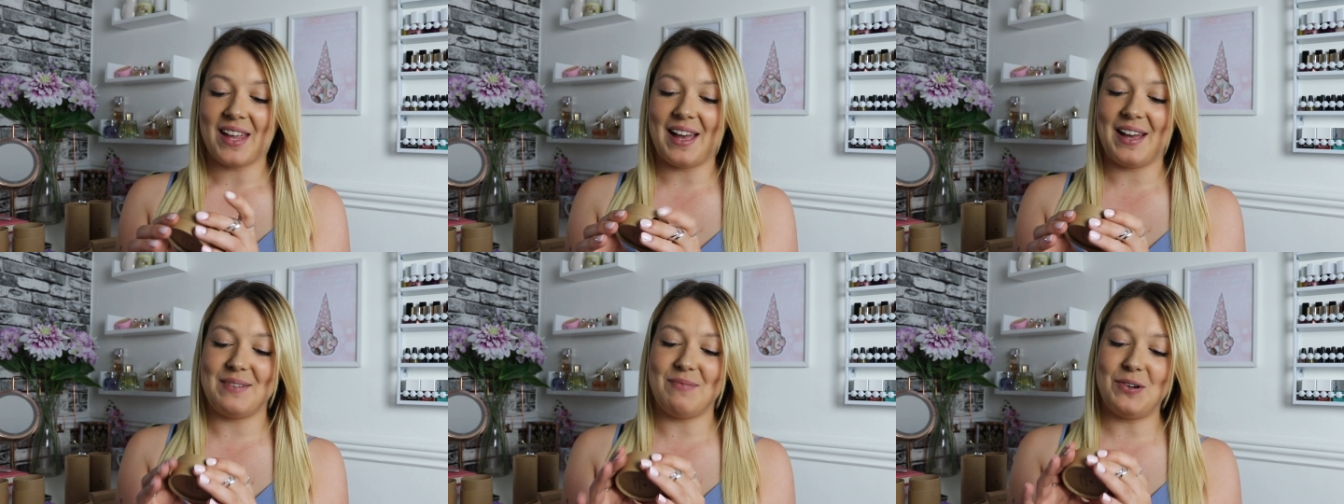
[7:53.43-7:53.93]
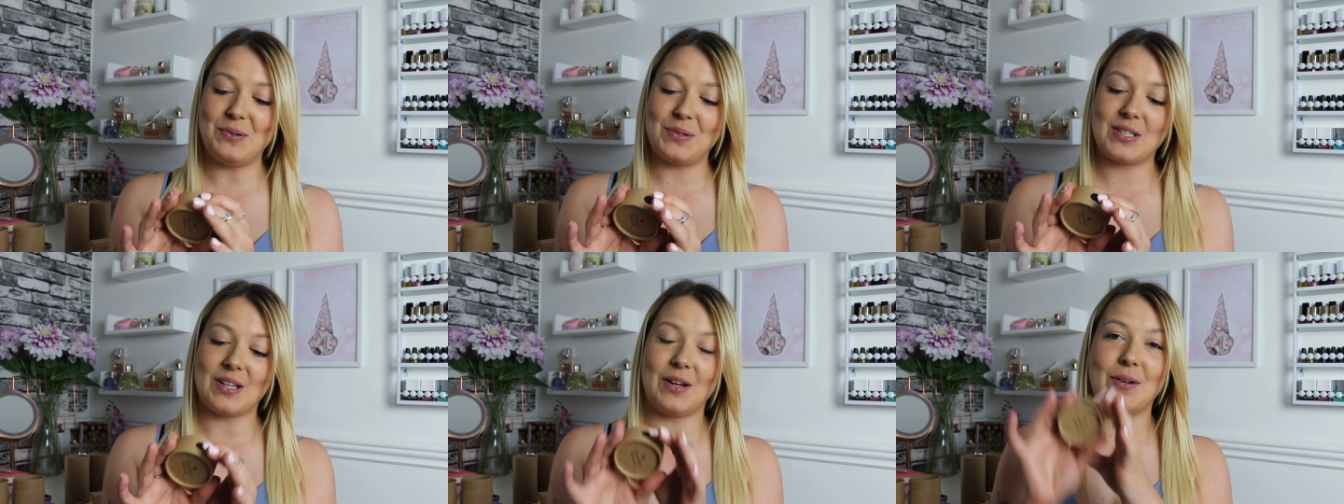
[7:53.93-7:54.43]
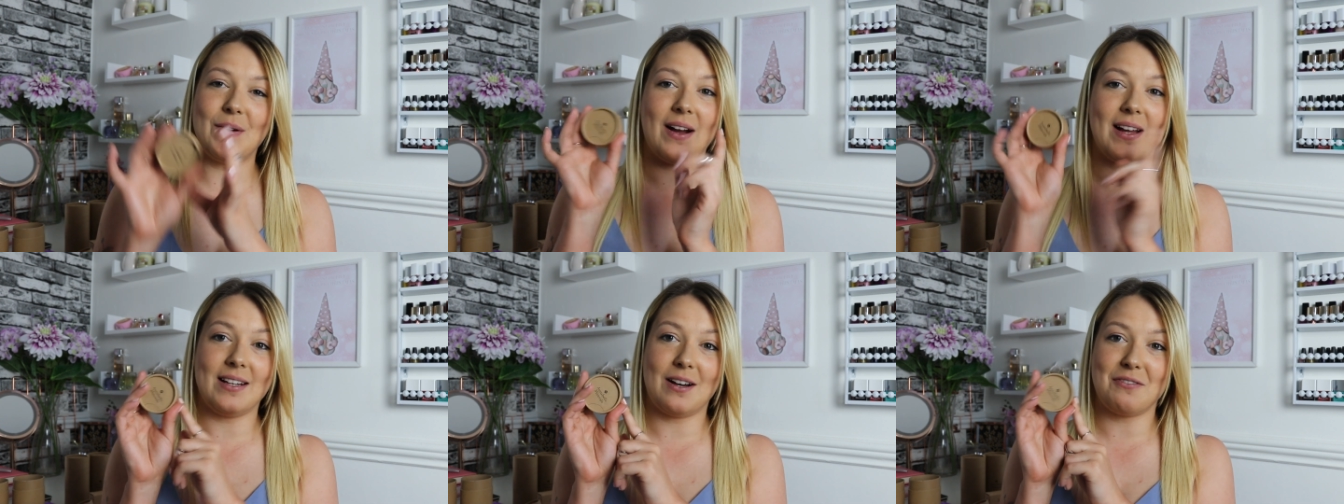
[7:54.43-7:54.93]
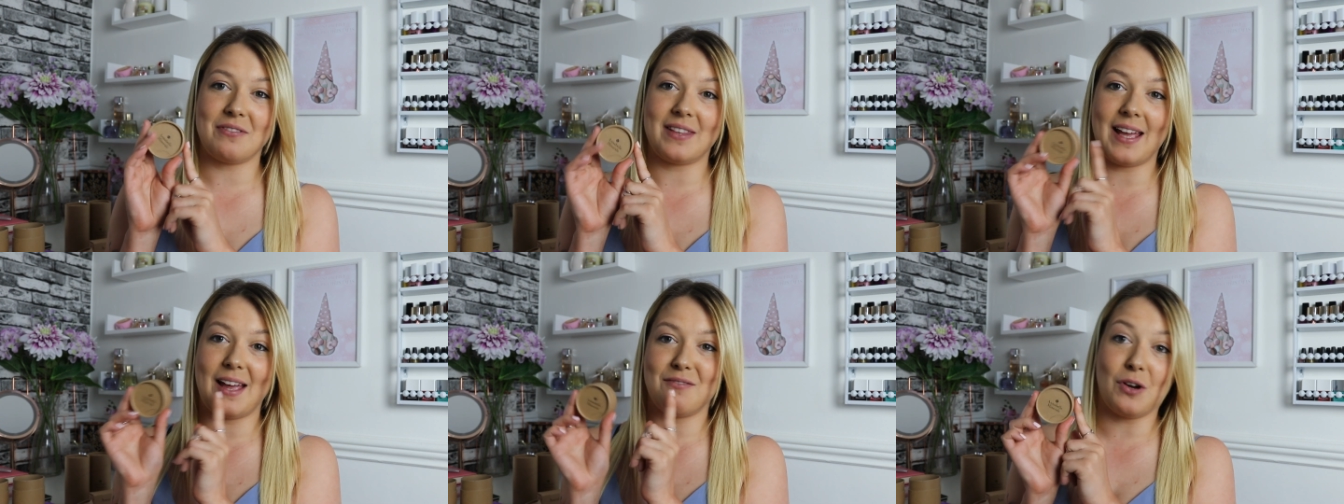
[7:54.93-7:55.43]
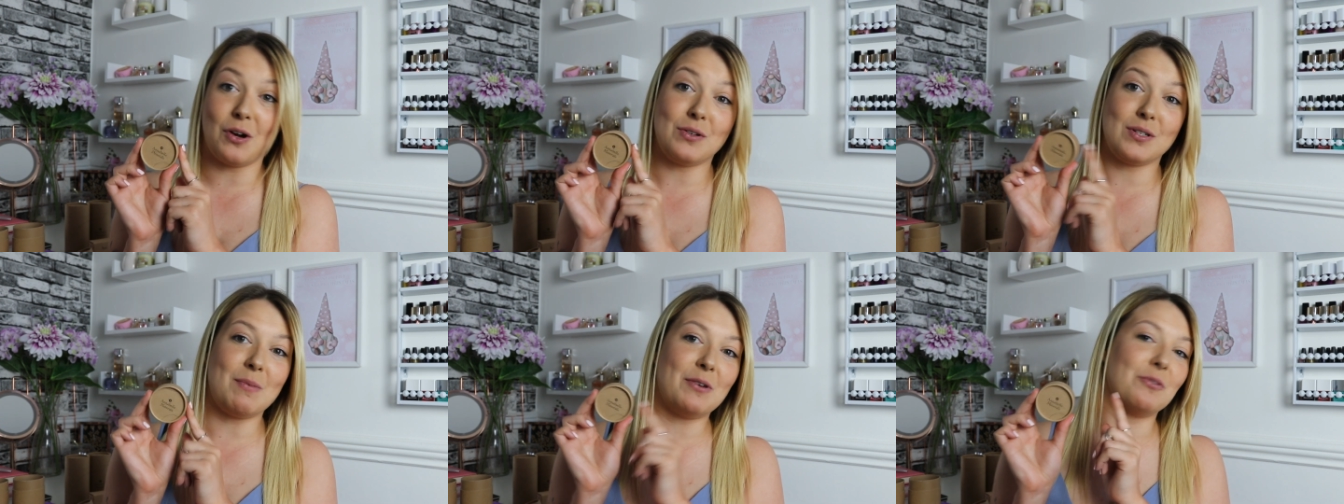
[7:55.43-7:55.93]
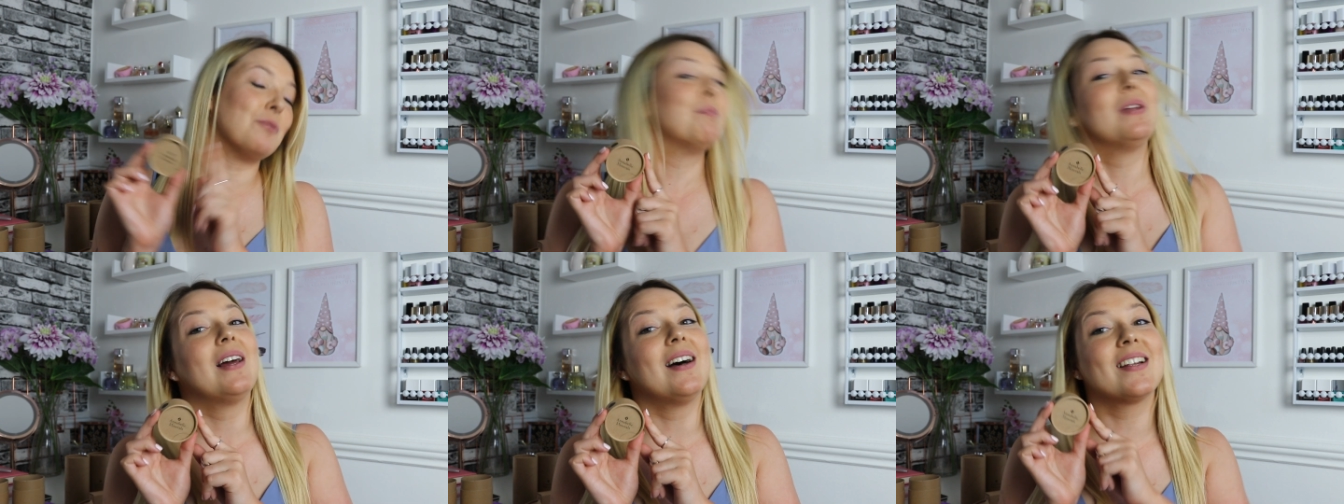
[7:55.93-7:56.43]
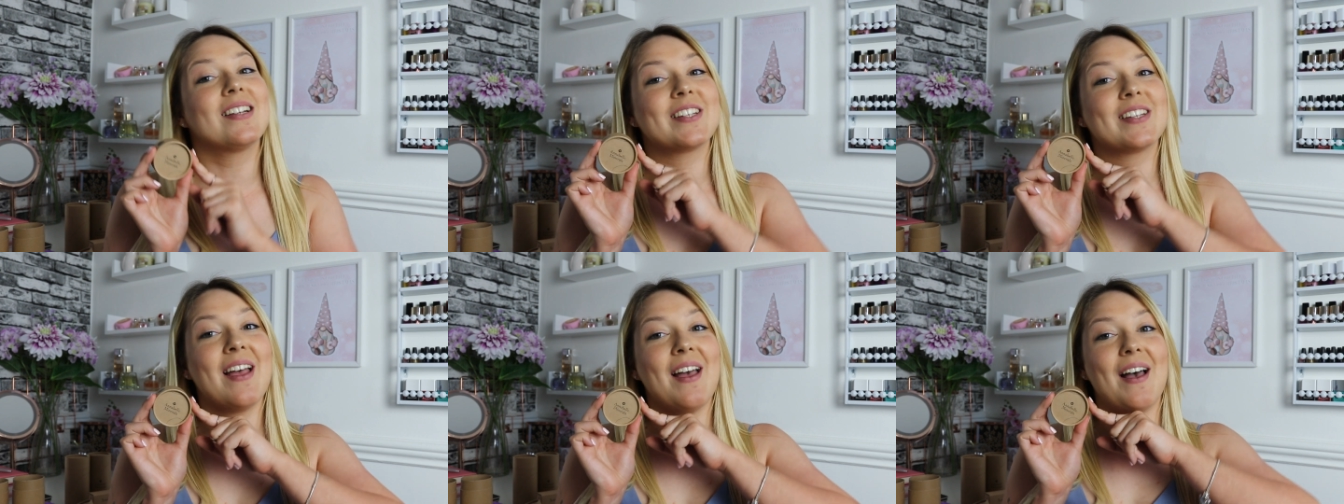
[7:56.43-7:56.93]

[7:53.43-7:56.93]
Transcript: Um, also, I love their Rose Mineral Blush.